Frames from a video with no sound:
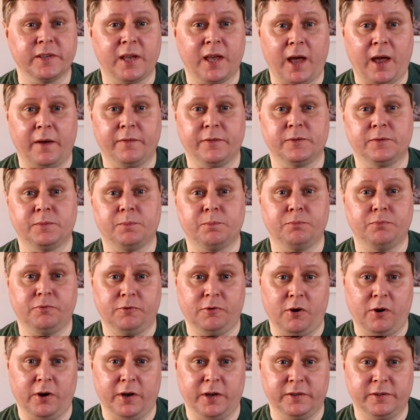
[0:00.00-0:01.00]
KEFs
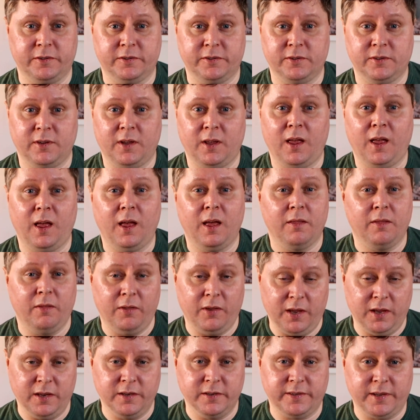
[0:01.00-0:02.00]
price,
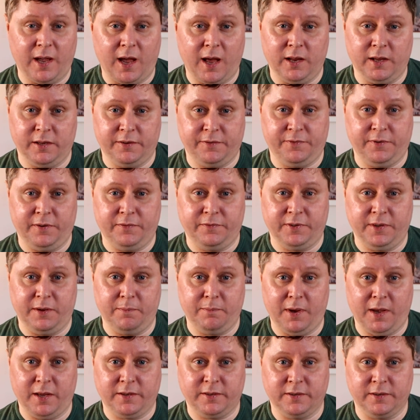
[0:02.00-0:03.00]
these LS50
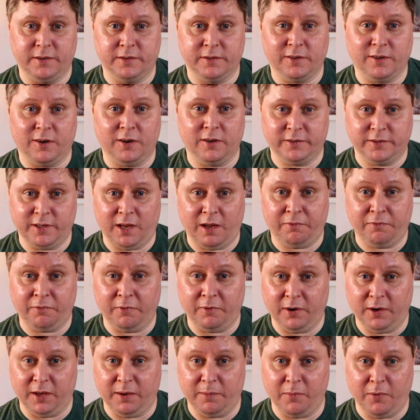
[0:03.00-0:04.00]
Metas are
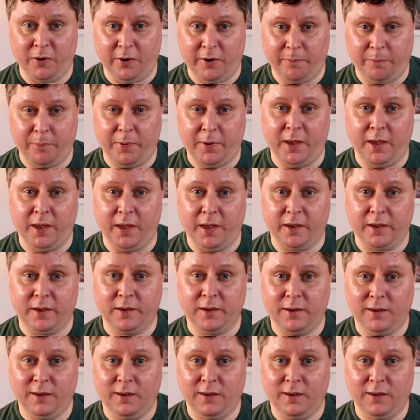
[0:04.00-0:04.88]
definitely my pick.